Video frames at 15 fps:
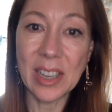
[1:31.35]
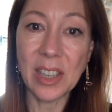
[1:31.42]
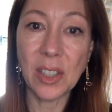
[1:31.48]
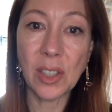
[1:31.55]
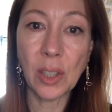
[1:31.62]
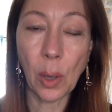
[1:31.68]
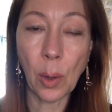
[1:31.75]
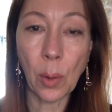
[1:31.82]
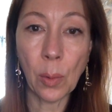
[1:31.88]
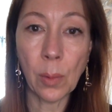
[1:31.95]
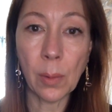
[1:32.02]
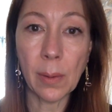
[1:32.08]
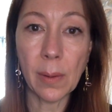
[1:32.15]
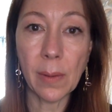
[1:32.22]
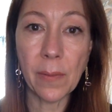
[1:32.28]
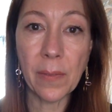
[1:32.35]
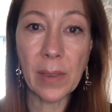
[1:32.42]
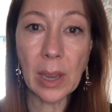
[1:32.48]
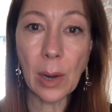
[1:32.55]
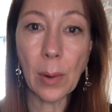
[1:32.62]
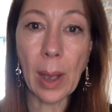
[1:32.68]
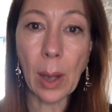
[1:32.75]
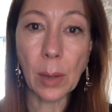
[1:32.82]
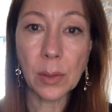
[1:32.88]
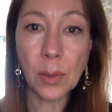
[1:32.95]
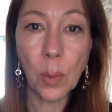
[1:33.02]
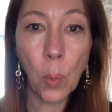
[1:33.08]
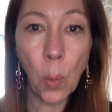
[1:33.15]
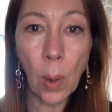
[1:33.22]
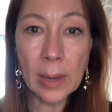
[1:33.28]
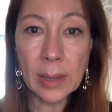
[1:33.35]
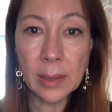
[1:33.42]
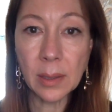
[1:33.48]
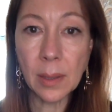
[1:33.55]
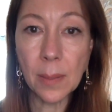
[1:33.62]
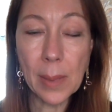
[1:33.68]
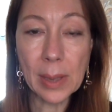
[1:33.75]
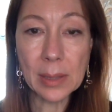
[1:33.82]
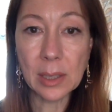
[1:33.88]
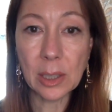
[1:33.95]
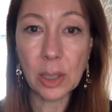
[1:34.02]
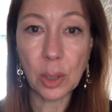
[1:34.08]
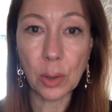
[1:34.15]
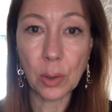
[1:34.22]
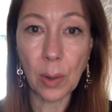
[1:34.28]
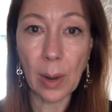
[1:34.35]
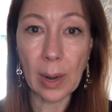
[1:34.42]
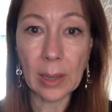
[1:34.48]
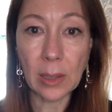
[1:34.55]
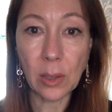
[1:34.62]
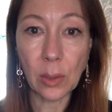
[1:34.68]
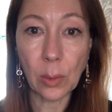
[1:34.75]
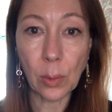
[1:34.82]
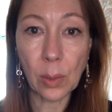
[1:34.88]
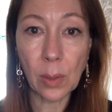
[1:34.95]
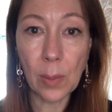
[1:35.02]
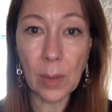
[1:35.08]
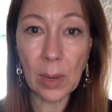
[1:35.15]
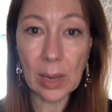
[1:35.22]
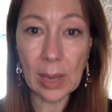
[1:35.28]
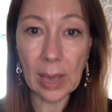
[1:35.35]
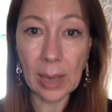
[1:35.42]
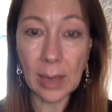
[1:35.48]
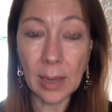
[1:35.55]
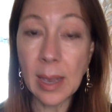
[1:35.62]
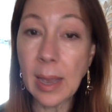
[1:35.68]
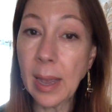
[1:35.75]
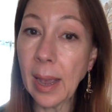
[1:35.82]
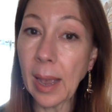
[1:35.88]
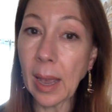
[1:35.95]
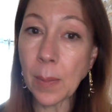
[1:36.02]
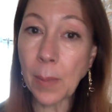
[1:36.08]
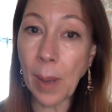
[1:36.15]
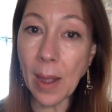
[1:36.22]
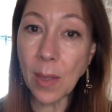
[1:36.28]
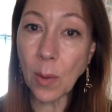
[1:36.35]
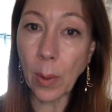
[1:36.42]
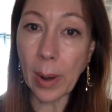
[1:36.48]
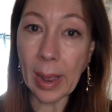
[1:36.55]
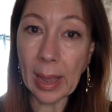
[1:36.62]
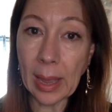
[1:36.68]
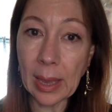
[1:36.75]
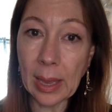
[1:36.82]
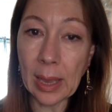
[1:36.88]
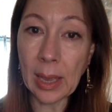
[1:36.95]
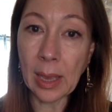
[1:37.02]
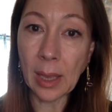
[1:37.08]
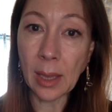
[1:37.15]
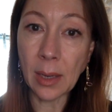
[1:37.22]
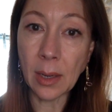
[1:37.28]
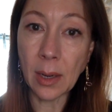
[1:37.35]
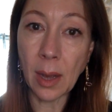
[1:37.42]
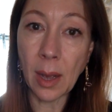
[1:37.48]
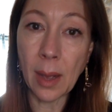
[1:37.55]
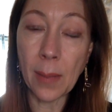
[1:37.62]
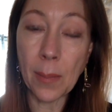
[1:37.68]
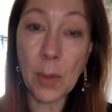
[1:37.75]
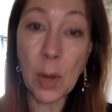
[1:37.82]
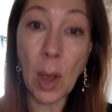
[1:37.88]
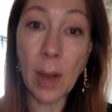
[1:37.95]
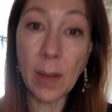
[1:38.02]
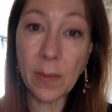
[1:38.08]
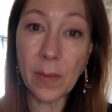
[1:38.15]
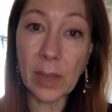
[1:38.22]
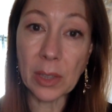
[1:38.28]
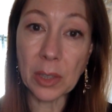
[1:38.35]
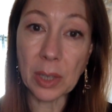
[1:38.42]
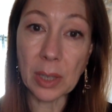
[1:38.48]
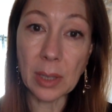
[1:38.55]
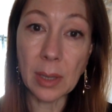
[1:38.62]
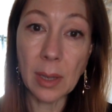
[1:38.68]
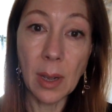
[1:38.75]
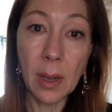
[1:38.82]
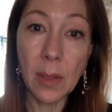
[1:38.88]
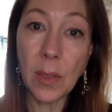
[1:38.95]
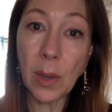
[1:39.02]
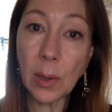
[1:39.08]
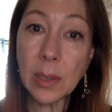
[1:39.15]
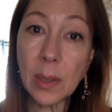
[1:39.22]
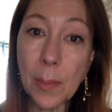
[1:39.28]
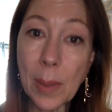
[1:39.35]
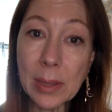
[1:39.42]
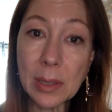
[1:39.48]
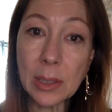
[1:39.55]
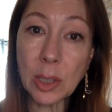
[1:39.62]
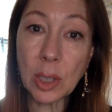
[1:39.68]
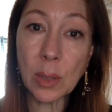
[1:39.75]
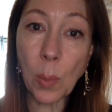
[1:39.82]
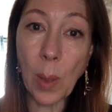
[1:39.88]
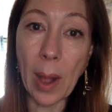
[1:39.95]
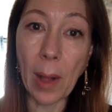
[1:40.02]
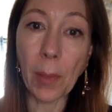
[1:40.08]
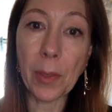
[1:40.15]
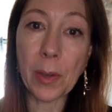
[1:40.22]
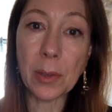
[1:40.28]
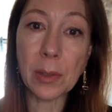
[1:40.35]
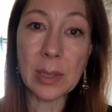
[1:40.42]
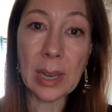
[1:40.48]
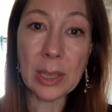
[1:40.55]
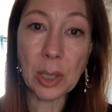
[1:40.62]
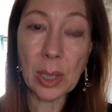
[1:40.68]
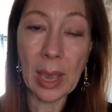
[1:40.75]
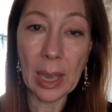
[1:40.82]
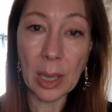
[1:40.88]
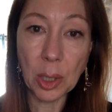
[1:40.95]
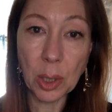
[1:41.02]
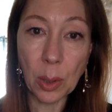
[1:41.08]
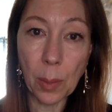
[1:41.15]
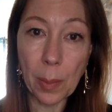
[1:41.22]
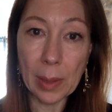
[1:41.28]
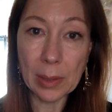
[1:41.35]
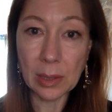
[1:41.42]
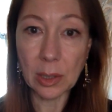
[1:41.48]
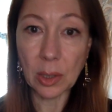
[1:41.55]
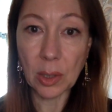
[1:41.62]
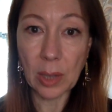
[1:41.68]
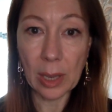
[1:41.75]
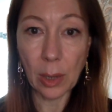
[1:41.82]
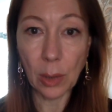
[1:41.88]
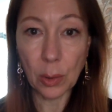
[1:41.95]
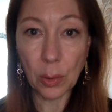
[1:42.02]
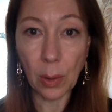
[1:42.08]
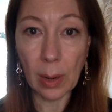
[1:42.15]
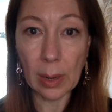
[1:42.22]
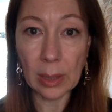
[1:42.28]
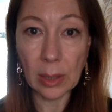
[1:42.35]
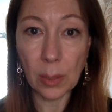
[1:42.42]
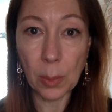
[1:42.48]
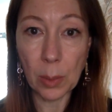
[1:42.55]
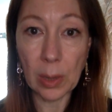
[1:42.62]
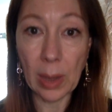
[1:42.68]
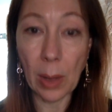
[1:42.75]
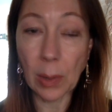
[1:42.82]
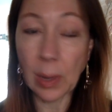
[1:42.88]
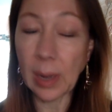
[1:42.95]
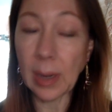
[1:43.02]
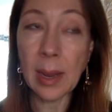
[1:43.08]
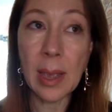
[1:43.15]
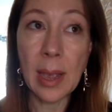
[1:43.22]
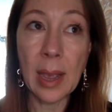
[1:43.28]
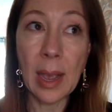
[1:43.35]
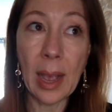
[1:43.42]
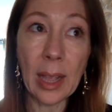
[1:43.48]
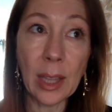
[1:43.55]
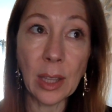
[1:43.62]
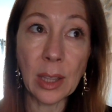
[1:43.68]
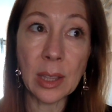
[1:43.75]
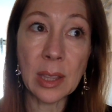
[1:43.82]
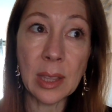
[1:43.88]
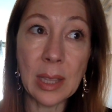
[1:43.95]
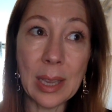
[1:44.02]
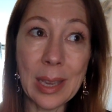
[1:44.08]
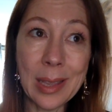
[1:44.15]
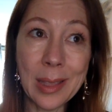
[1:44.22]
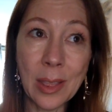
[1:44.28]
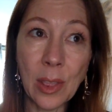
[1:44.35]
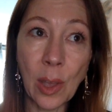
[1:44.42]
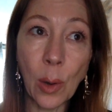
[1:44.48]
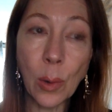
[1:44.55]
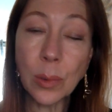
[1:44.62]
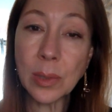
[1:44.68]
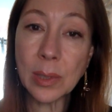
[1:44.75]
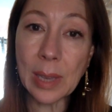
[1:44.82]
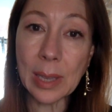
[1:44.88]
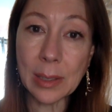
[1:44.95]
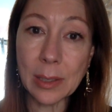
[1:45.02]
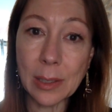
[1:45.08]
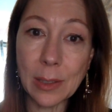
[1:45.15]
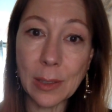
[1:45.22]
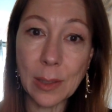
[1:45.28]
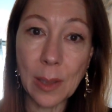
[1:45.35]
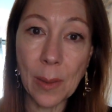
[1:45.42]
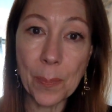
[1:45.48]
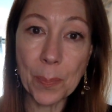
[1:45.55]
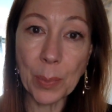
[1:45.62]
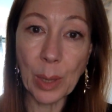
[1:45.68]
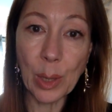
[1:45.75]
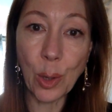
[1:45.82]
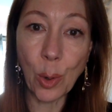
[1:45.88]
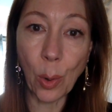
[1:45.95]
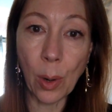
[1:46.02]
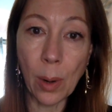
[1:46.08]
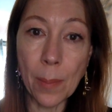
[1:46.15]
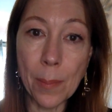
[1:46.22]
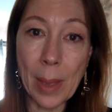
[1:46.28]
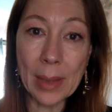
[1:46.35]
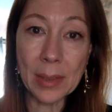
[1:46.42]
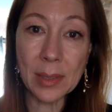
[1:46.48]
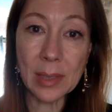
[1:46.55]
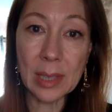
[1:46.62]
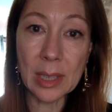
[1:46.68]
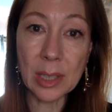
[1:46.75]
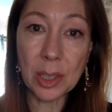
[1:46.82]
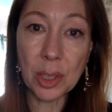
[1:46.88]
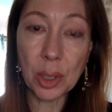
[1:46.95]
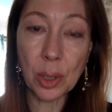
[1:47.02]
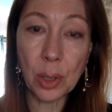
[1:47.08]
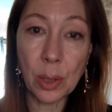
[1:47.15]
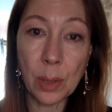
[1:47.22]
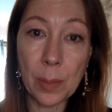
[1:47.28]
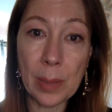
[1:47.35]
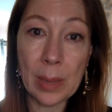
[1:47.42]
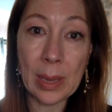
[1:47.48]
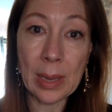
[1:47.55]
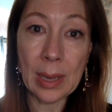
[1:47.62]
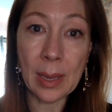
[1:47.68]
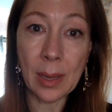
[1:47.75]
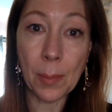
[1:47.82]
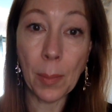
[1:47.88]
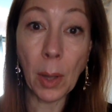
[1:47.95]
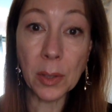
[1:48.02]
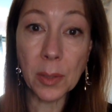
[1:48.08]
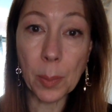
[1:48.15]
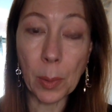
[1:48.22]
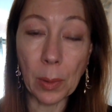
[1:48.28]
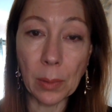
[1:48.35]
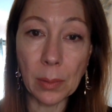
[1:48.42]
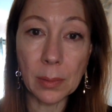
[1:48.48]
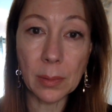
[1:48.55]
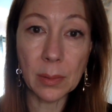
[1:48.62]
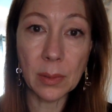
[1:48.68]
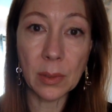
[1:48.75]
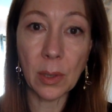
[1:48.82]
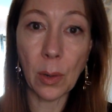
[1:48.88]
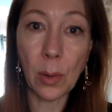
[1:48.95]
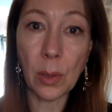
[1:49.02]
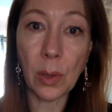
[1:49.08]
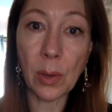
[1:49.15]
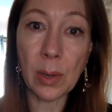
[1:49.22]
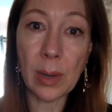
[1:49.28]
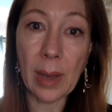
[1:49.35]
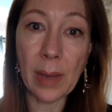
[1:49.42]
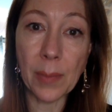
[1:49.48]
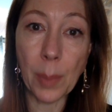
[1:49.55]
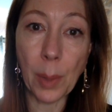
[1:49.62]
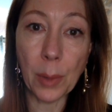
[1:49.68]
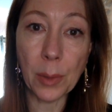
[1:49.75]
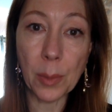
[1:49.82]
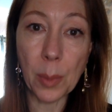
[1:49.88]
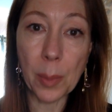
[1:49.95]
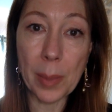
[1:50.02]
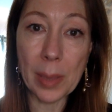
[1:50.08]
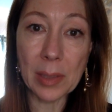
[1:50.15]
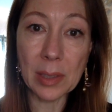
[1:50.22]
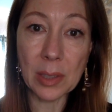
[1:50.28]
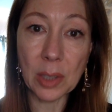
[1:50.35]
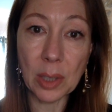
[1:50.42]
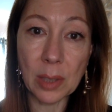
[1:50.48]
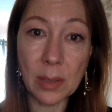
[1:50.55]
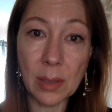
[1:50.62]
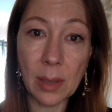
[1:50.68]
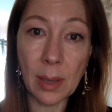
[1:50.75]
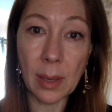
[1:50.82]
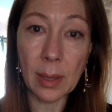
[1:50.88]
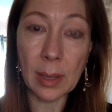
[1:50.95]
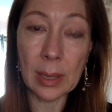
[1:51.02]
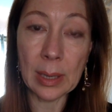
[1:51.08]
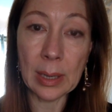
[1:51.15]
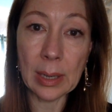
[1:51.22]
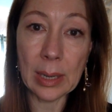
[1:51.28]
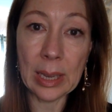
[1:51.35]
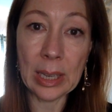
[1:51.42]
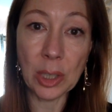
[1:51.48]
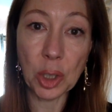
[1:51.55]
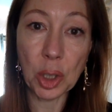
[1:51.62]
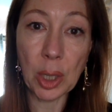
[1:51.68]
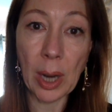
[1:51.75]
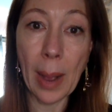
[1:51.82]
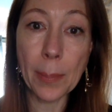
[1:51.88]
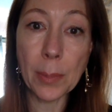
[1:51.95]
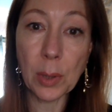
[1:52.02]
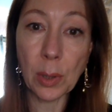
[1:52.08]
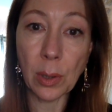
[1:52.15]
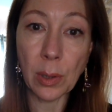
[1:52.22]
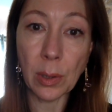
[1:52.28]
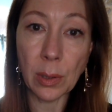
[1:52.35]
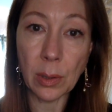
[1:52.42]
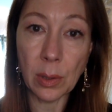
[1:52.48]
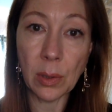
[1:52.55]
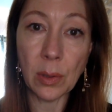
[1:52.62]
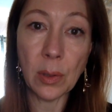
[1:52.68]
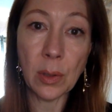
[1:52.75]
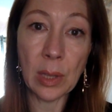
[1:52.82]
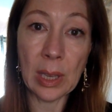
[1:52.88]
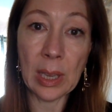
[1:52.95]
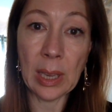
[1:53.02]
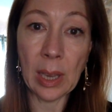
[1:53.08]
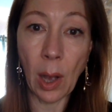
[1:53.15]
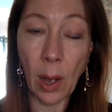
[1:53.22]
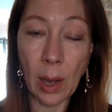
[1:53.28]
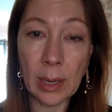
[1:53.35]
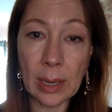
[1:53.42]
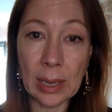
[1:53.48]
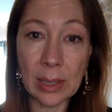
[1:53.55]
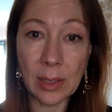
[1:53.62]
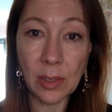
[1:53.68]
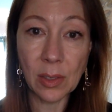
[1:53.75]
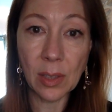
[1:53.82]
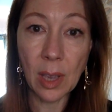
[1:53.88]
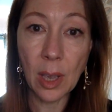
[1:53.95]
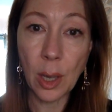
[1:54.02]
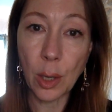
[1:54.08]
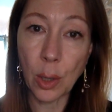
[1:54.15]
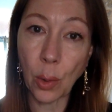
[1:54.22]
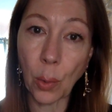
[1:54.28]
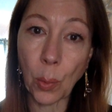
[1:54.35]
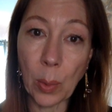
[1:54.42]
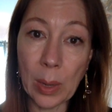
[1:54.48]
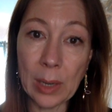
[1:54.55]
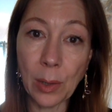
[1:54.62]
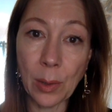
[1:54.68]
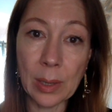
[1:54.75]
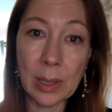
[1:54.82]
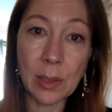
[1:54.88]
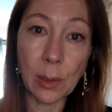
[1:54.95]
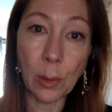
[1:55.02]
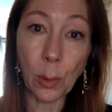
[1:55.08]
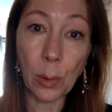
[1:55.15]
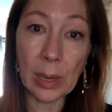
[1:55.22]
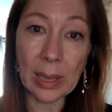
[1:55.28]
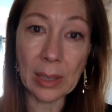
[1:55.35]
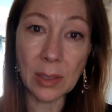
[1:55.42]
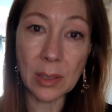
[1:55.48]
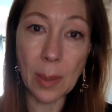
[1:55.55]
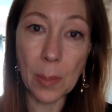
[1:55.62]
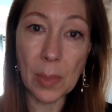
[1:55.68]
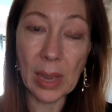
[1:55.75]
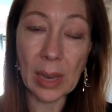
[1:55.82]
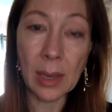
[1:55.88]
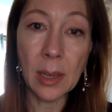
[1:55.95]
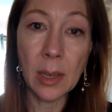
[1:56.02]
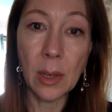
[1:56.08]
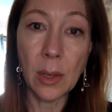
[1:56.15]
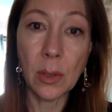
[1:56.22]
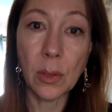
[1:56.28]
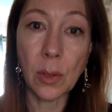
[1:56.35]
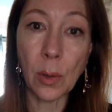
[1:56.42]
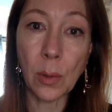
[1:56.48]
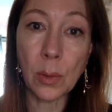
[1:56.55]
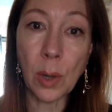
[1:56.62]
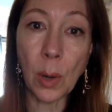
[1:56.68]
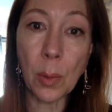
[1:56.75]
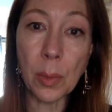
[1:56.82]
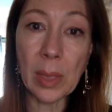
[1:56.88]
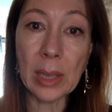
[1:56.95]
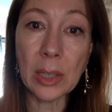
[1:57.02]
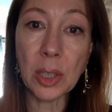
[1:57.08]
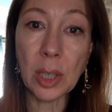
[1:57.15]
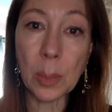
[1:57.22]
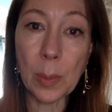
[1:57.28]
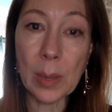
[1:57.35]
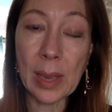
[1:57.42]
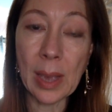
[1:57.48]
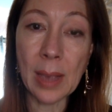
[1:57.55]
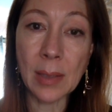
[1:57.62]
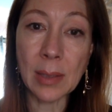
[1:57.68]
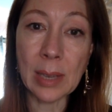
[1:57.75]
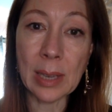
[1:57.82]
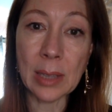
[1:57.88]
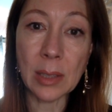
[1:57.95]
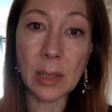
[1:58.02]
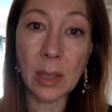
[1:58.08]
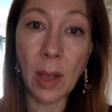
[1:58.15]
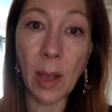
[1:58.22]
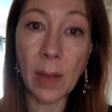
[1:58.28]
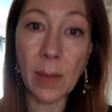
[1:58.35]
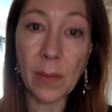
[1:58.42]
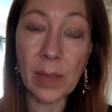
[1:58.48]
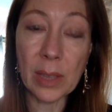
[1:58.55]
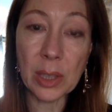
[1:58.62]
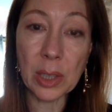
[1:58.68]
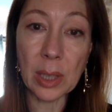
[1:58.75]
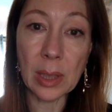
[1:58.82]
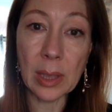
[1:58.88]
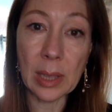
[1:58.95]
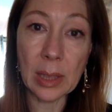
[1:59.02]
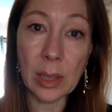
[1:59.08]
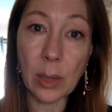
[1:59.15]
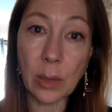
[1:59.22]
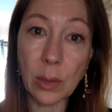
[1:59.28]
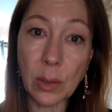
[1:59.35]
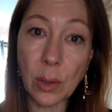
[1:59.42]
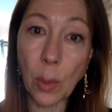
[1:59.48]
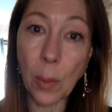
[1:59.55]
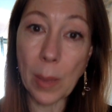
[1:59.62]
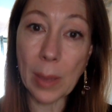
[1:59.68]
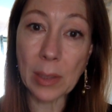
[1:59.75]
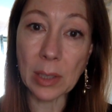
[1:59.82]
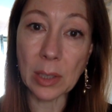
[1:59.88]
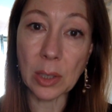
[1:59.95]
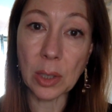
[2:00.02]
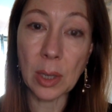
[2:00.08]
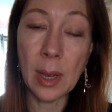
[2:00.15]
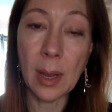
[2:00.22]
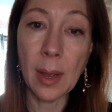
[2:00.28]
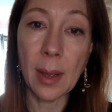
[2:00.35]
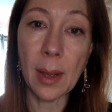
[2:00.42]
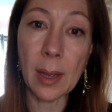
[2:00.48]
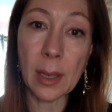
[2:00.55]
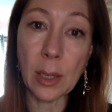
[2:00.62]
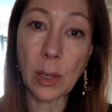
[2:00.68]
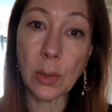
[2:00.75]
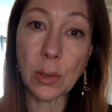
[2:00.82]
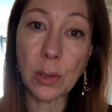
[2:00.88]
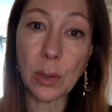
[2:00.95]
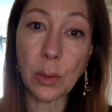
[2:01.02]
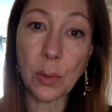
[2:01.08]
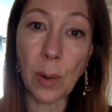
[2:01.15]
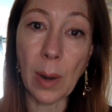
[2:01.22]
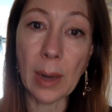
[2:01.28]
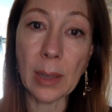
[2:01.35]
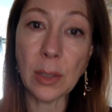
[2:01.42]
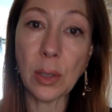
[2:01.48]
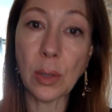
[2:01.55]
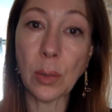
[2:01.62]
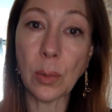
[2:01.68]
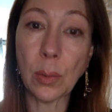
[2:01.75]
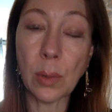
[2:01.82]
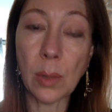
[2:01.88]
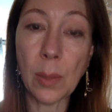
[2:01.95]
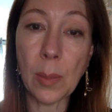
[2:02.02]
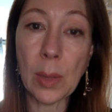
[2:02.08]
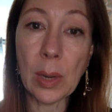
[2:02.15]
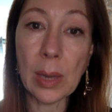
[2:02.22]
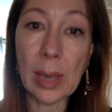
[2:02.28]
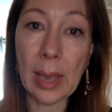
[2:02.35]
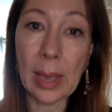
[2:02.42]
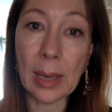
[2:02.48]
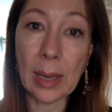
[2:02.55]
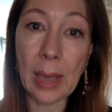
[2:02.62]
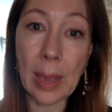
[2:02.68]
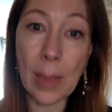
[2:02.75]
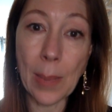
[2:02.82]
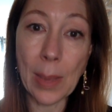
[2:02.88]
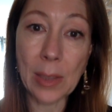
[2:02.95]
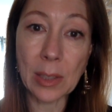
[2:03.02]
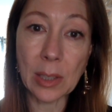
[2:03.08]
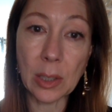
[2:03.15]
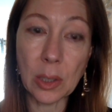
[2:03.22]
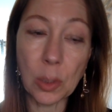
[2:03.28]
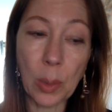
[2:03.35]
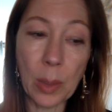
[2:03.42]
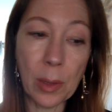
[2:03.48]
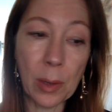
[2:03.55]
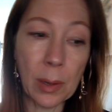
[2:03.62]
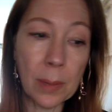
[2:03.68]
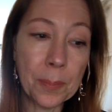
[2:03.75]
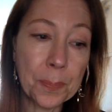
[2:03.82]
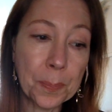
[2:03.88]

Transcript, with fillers: So figure out so what is the message you're trying to communicate and by the way in um, nonfiction there is a message as well there's an educational message that you're trying to put out and and in those senses your message could be multiple so you could have multiple messages uh, in each chapter the audience, your reader, is learning something. So don't think just because it's nonfiction that there's no message. Uh, you're still trying to communicate a message, whether